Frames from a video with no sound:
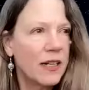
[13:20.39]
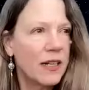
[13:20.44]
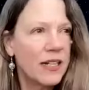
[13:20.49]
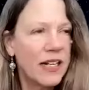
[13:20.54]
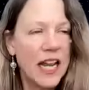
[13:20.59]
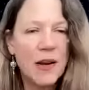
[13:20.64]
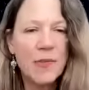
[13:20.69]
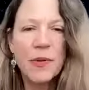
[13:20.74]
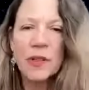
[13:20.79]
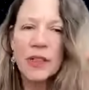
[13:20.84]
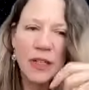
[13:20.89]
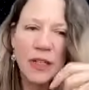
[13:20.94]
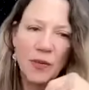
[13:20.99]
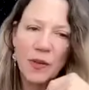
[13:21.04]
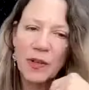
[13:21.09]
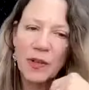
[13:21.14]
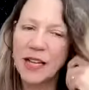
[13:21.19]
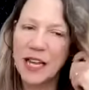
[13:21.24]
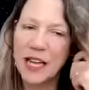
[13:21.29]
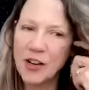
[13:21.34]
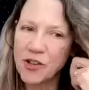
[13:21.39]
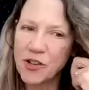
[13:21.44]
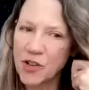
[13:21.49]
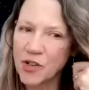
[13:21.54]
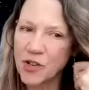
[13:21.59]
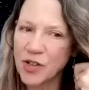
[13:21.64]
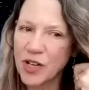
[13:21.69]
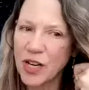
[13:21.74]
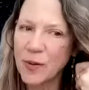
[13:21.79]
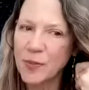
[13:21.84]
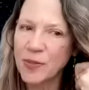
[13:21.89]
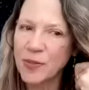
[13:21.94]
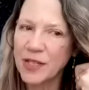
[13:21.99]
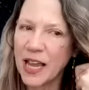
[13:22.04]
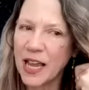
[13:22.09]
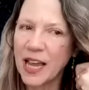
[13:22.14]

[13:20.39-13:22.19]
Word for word: neighborly relationships.